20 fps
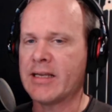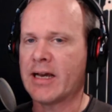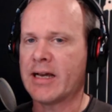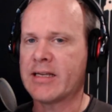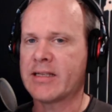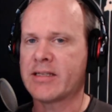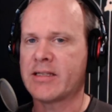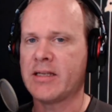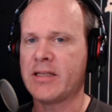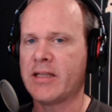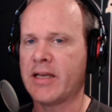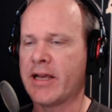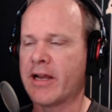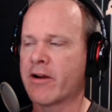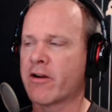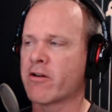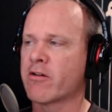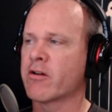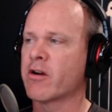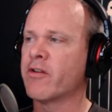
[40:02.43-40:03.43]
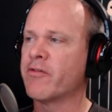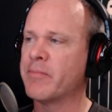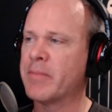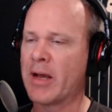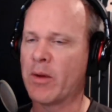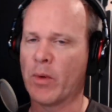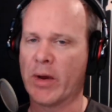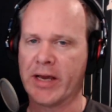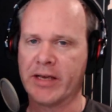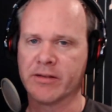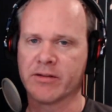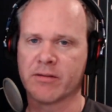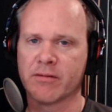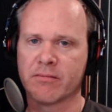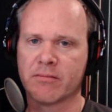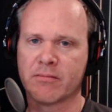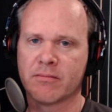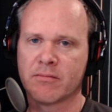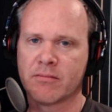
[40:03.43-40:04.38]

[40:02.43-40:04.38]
I see the error of my ways.